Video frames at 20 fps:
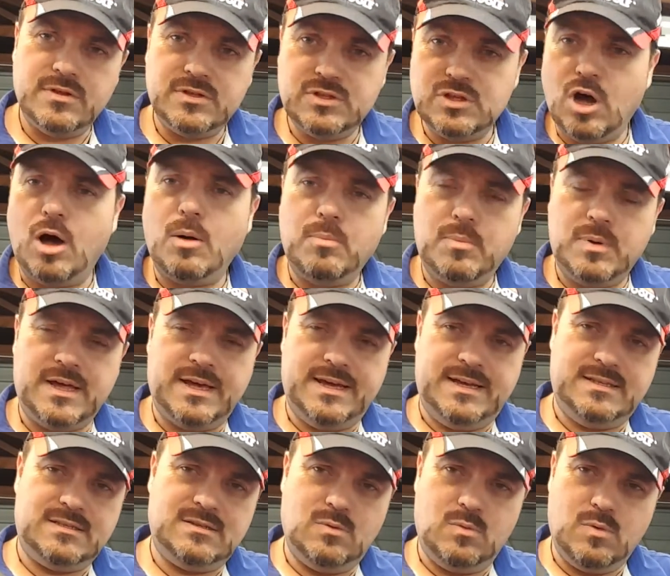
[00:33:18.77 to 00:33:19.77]
the top
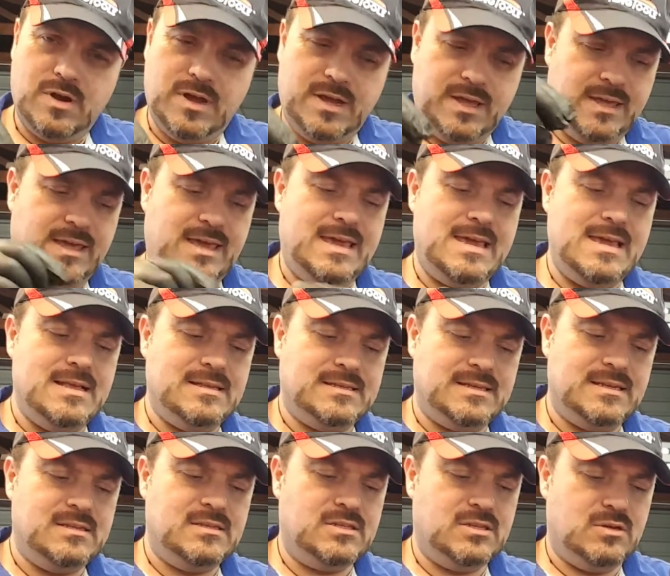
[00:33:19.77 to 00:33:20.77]
plate and where it keys
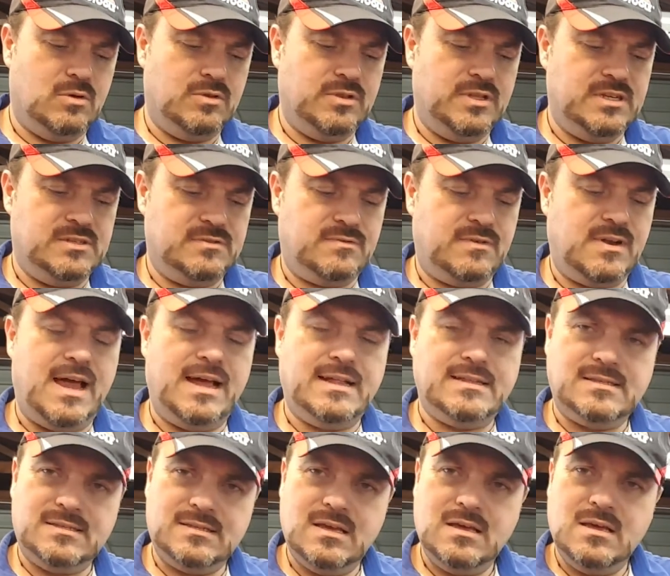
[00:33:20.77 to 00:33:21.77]
into on these
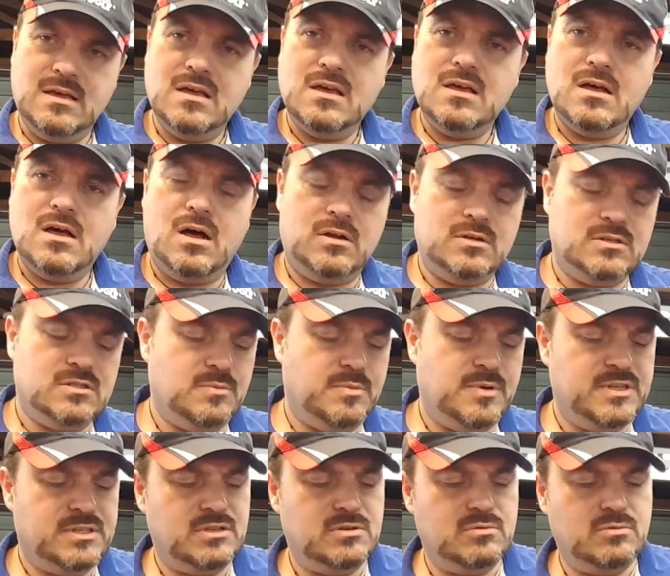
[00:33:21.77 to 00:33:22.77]
flats onto the
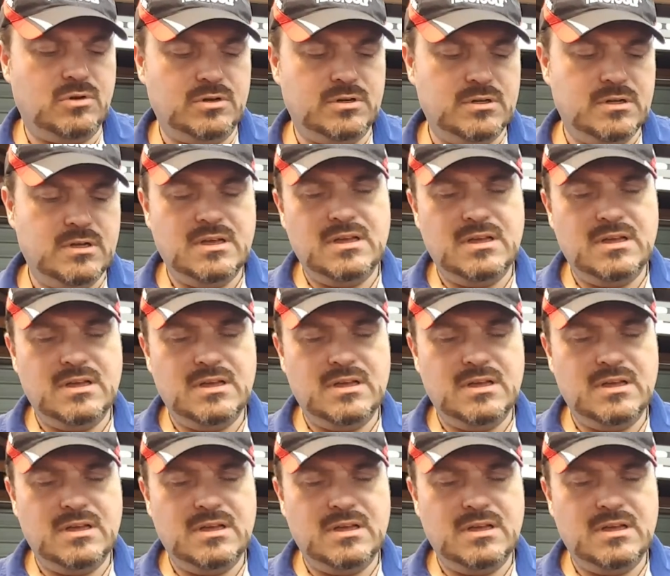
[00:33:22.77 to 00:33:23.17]
piston rod.